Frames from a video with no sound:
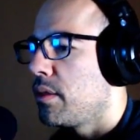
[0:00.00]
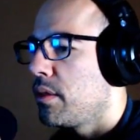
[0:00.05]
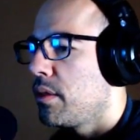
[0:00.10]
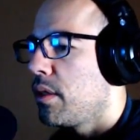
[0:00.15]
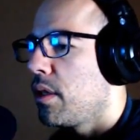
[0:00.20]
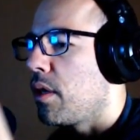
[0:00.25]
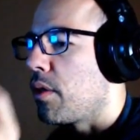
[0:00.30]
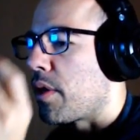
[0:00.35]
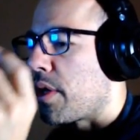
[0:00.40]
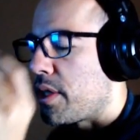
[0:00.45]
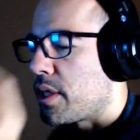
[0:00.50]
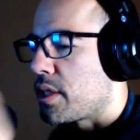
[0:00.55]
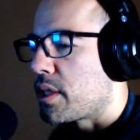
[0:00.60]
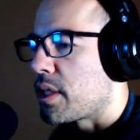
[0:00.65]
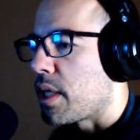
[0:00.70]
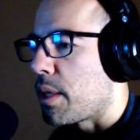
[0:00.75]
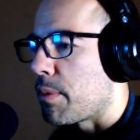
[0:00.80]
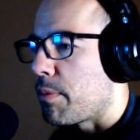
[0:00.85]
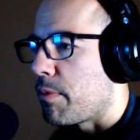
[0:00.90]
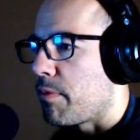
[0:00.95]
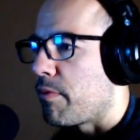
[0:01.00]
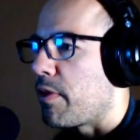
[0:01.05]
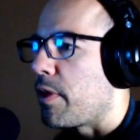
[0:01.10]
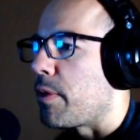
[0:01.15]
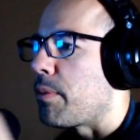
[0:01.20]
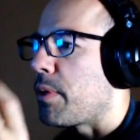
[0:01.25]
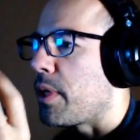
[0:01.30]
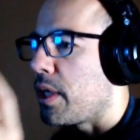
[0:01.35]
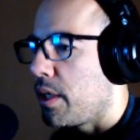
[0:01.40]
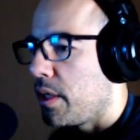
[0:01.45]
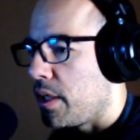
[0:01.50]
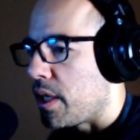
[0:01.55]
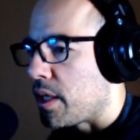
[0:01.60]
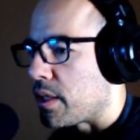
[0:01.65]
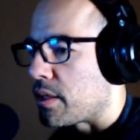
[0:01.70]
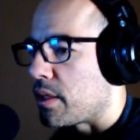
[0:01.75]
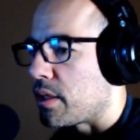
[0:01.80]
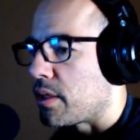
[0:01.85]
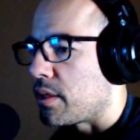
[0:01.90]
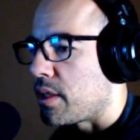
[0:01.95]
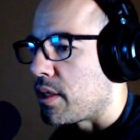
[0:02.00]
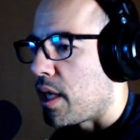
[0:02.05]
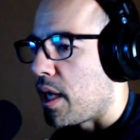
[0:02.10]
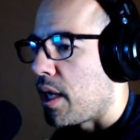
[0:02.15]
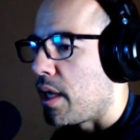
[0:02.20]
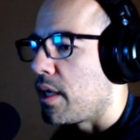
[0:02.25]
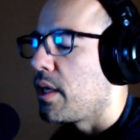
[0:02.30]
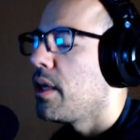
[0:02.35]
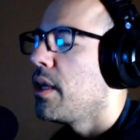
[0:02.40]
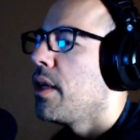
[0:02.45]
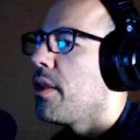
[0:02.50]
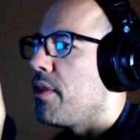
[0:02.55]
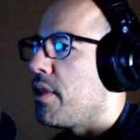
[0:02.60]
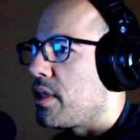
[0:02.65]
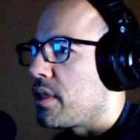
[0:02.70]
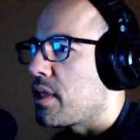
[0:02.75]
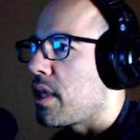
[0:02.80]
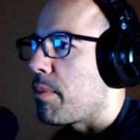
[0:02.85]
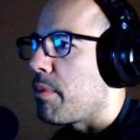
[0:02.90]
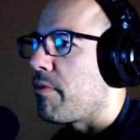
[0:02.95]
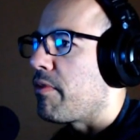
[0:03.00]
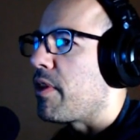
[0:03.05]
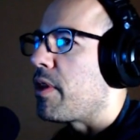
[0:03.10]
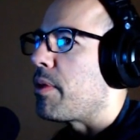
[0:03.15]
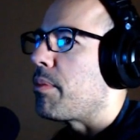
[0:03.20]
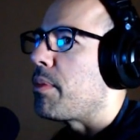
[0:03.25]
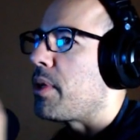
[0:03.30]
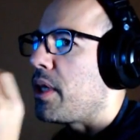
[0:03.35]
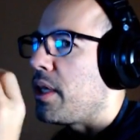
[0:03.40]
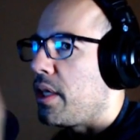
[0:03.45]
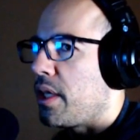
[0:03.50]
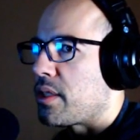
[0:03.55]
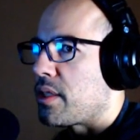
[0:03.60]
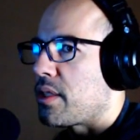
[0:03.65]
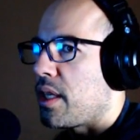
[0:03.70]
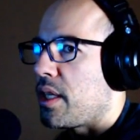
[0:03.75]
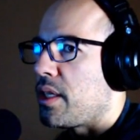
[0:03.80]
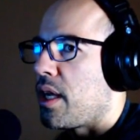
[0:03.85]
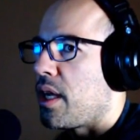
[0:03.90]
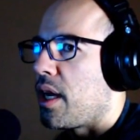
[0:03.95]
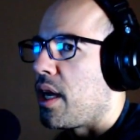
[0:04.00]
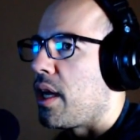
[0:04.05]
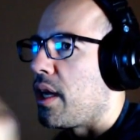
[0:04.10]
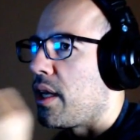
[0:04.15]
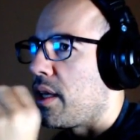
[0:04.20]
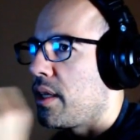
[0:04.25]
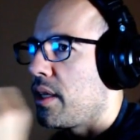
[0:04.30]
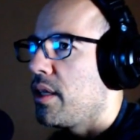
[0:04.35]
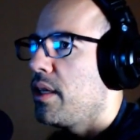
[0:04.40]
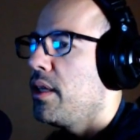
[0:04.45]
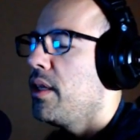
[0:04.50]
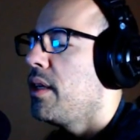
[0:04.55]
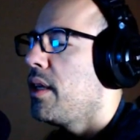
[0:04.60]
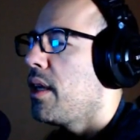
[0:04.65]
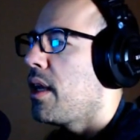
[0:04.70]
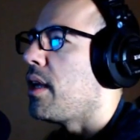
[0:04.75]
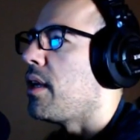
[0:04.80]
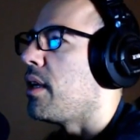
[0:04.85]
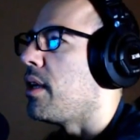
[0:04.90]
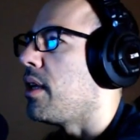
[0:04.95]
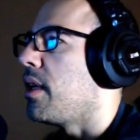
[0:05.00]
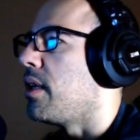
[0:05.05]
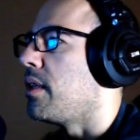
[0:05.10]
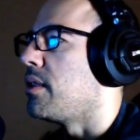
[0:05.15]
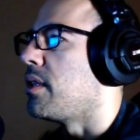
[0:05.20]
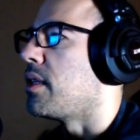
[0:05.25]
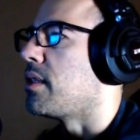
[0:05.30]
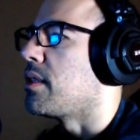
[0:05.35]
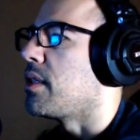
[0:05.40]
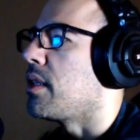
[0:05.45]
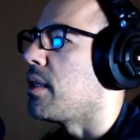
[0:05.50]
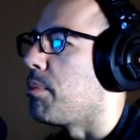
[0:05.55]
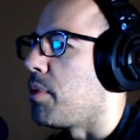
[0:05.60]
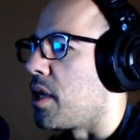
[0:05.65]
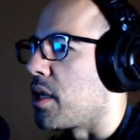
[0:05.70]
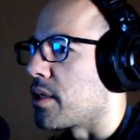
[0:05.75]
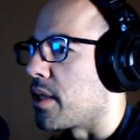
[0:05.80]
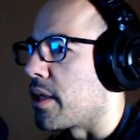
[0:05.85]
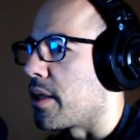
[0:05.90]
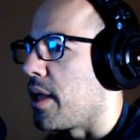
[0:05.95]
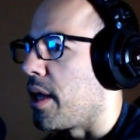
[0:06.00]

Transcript: this type of enemy, yes, it died. This type of enemy, yes, they died. And it does it in blocks like that.